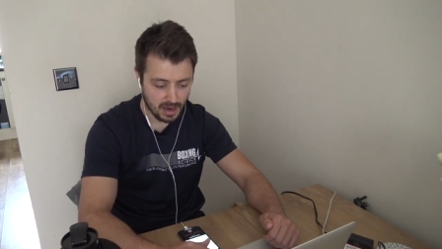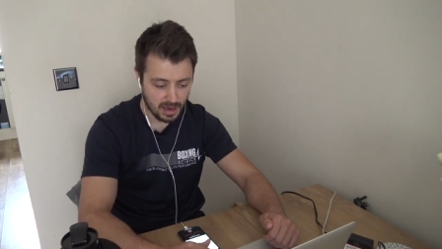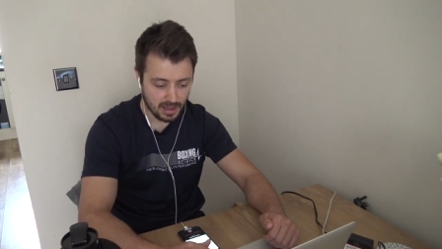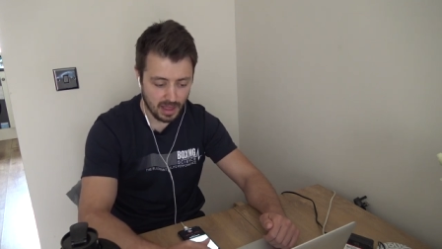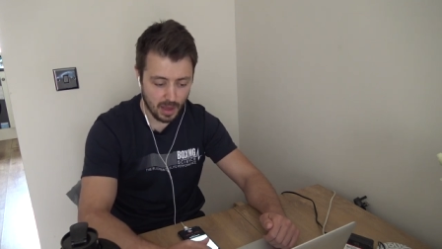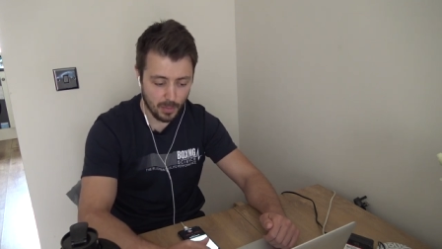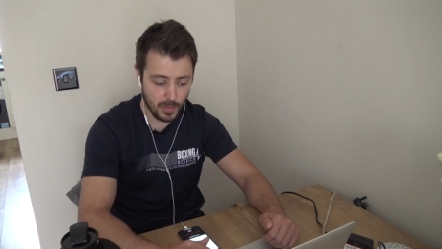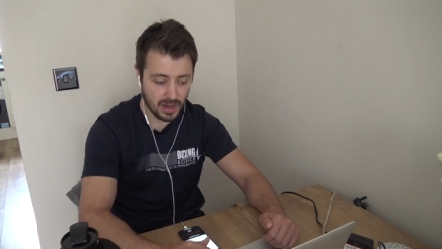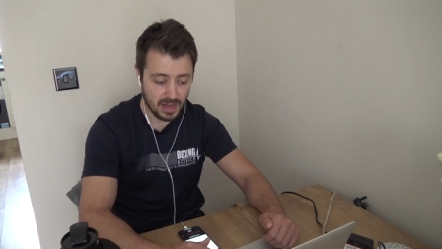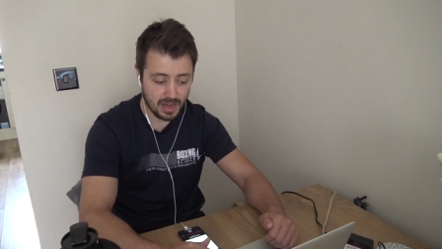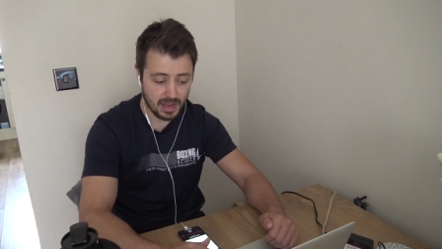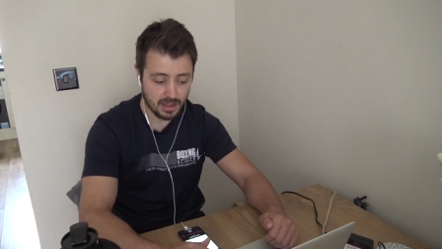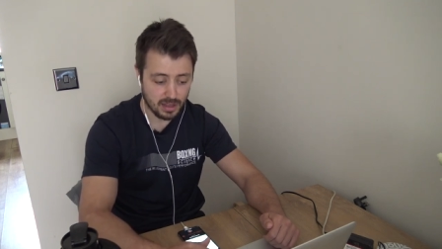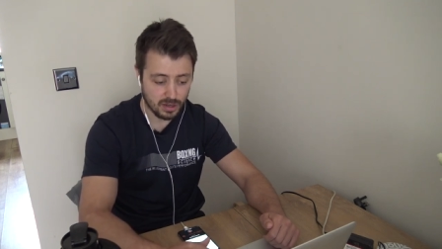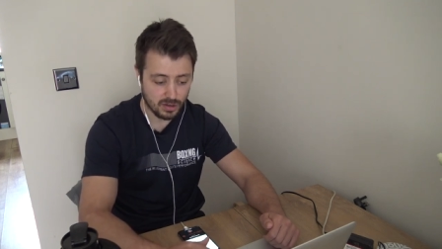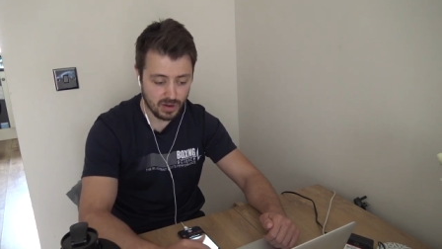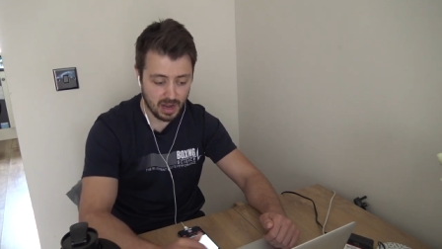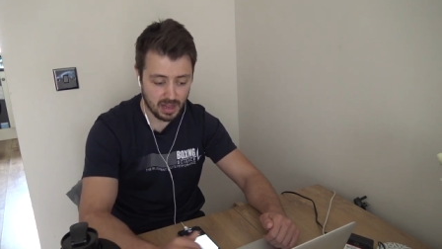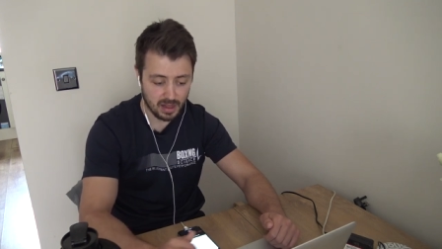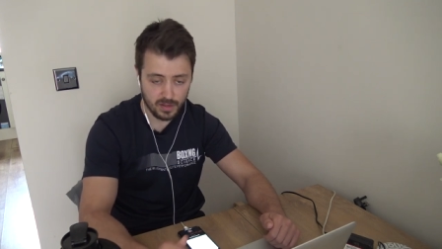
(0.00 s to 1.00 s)
Then we need to
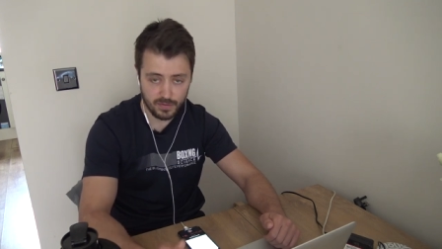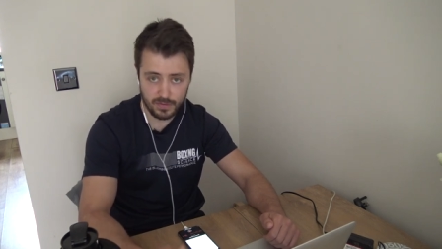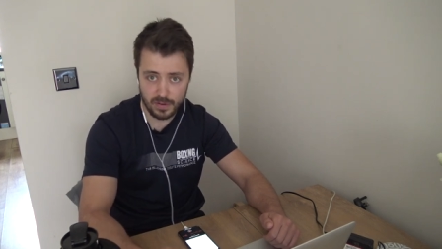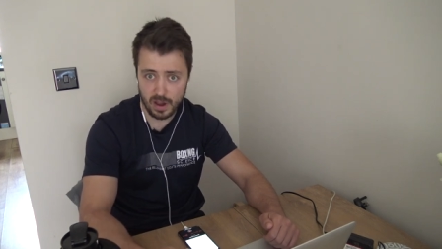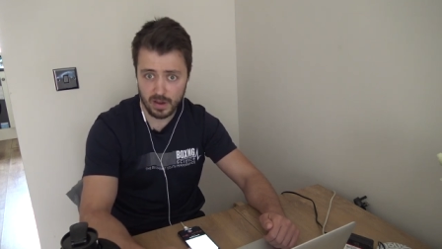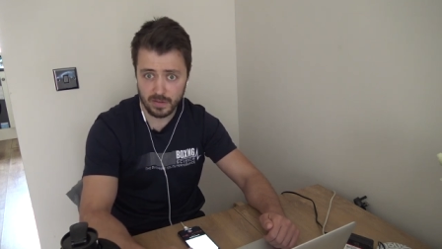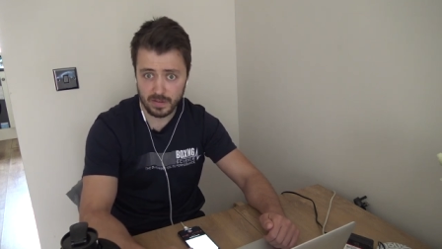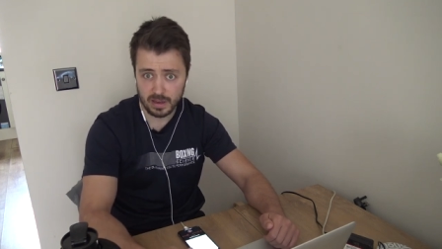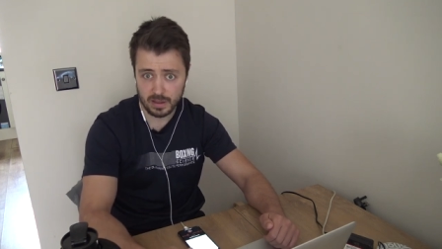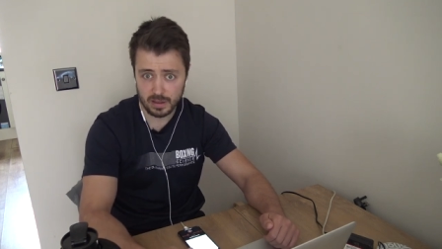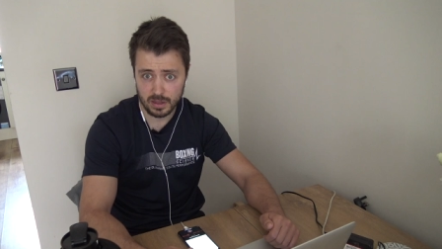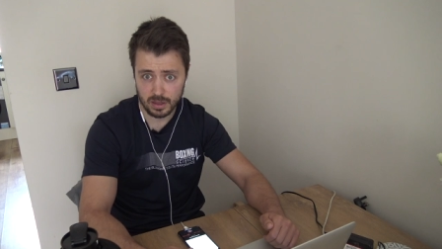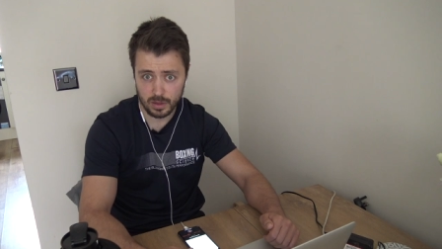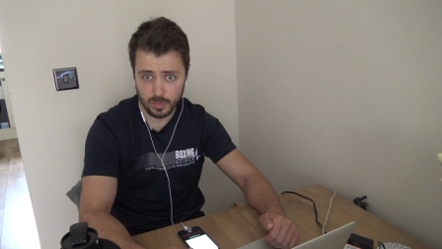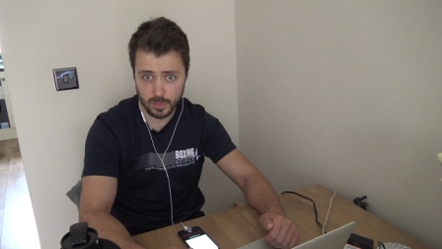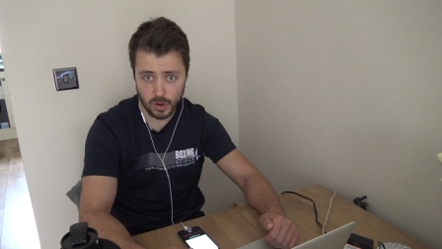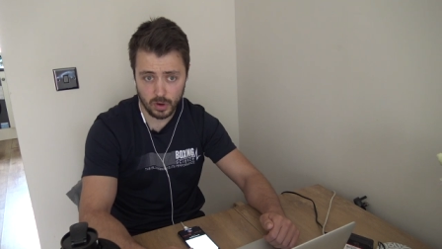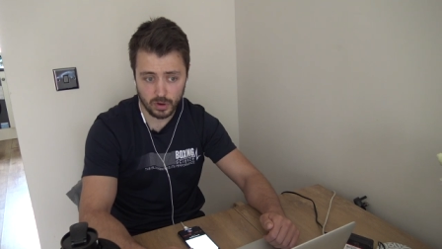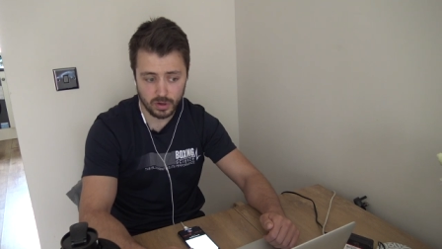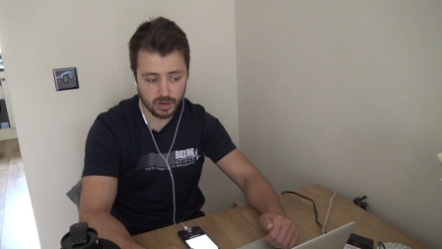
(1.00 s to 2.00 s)
transfer it to the
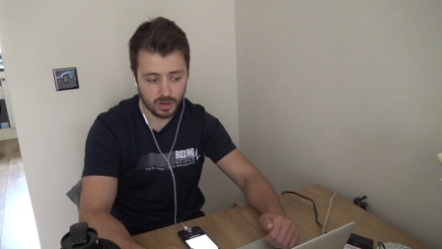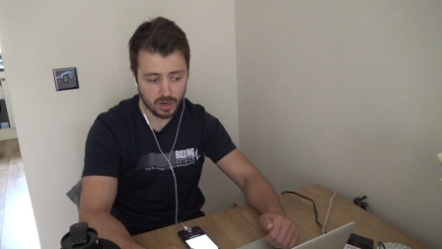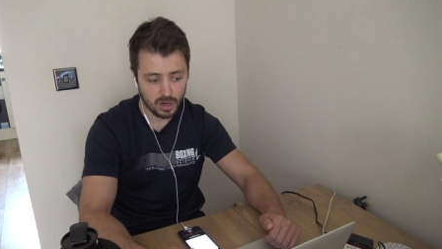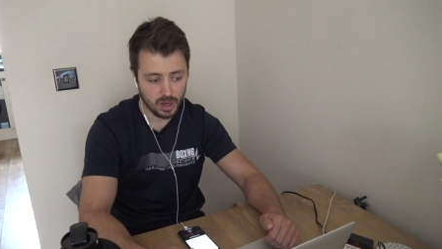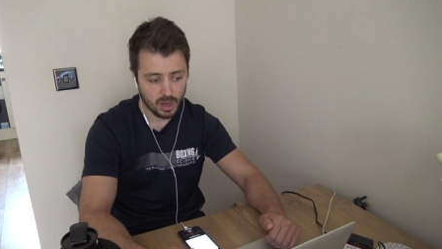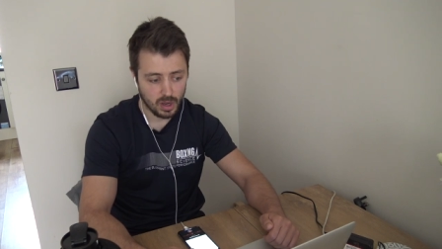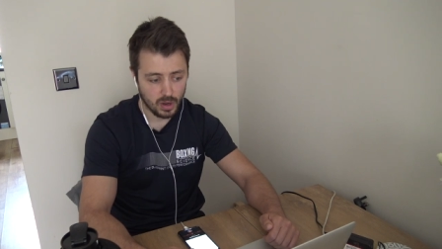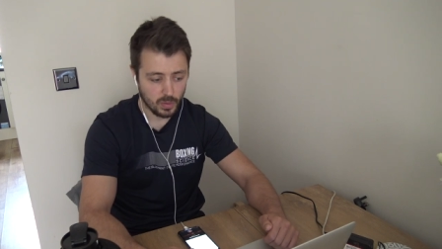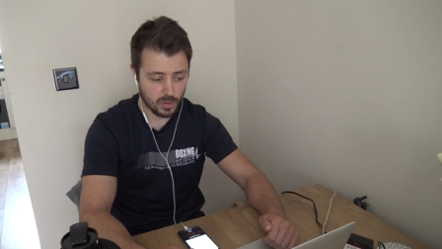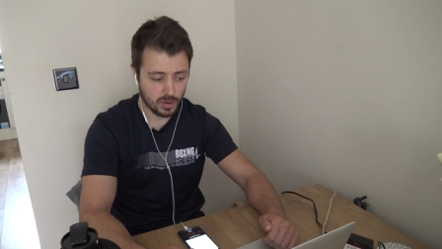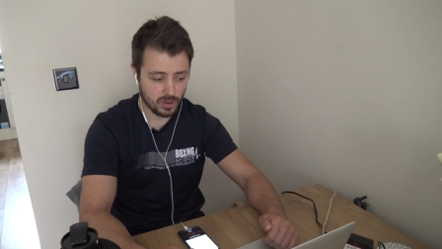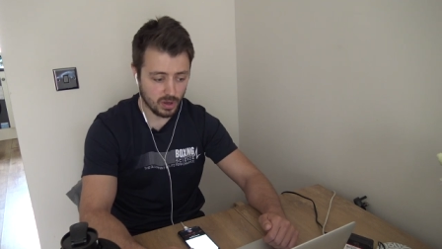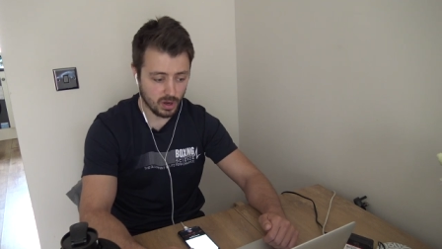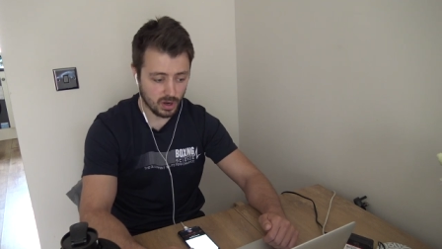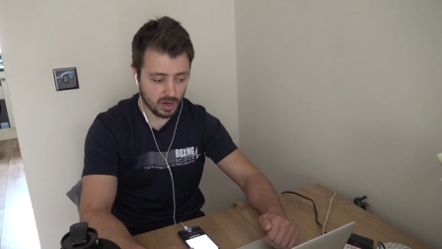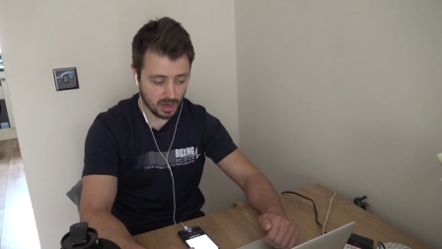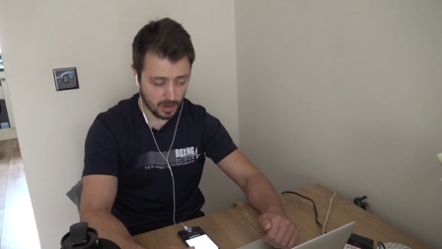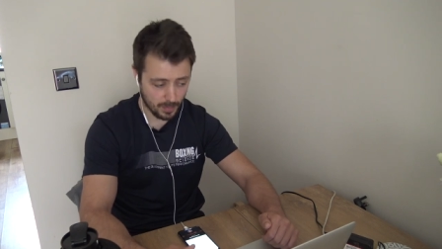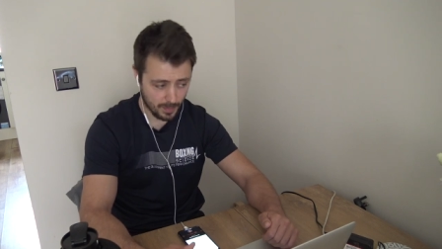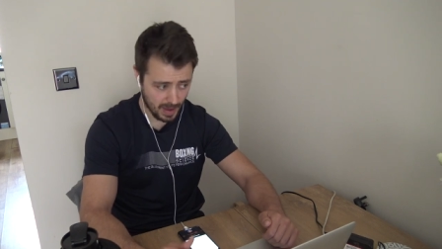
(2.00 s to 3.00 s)
punch. We're
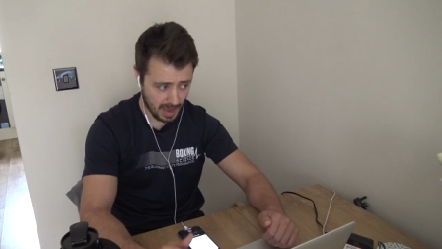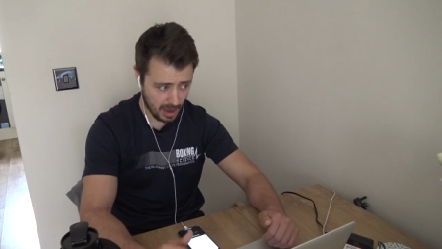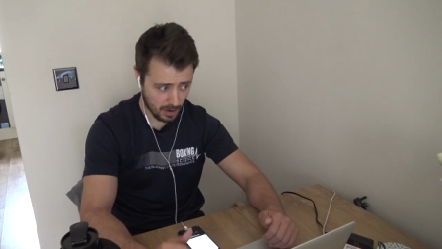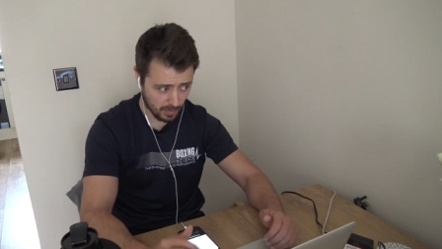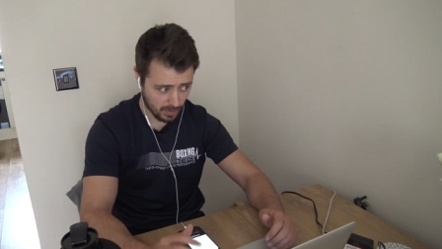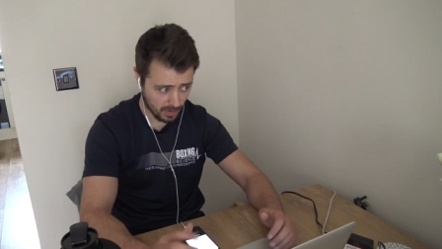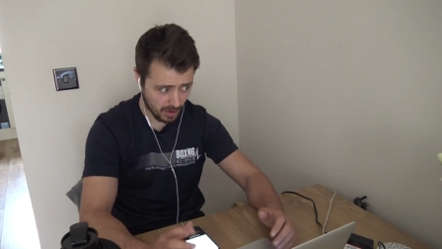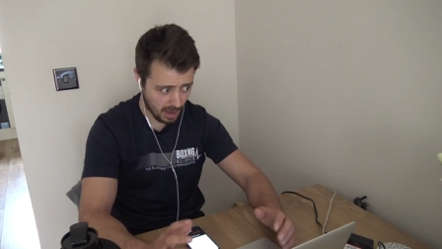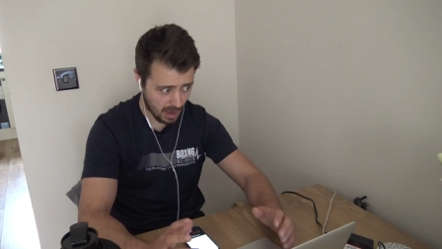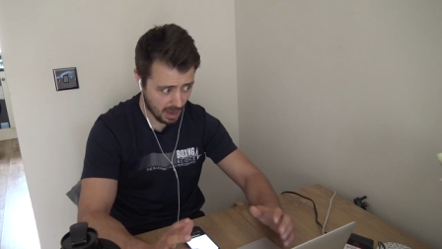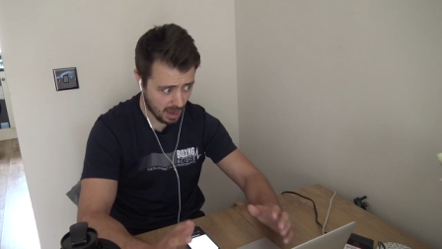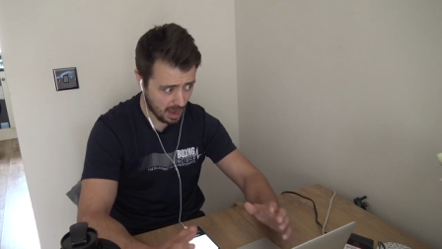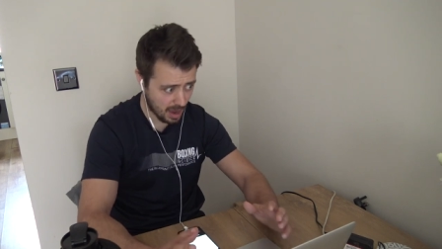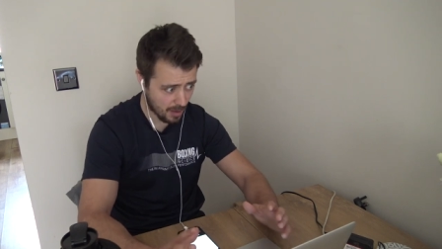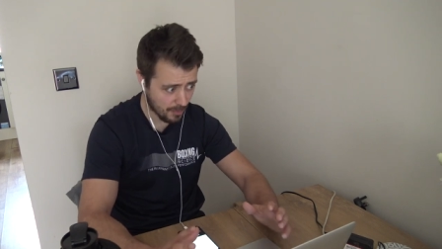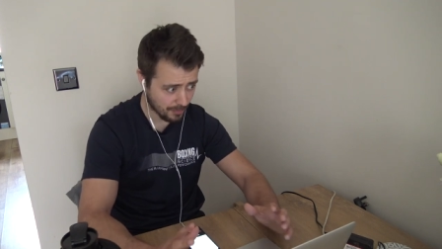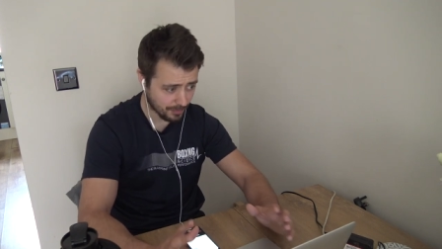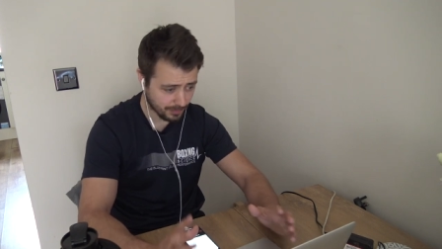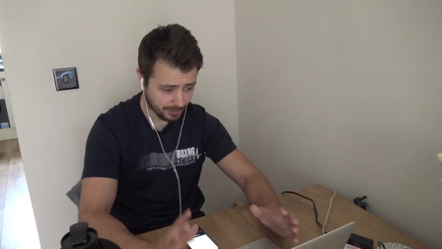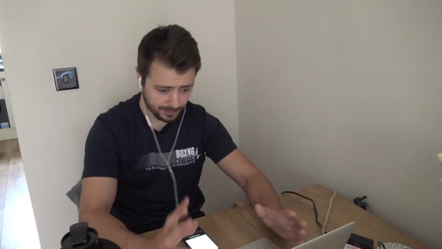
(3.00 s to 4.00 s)
talking about
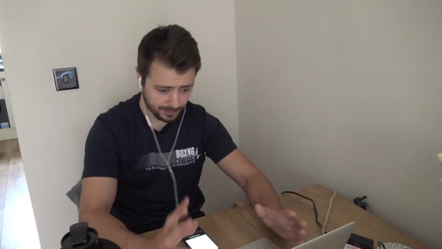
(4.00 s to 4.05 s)
um,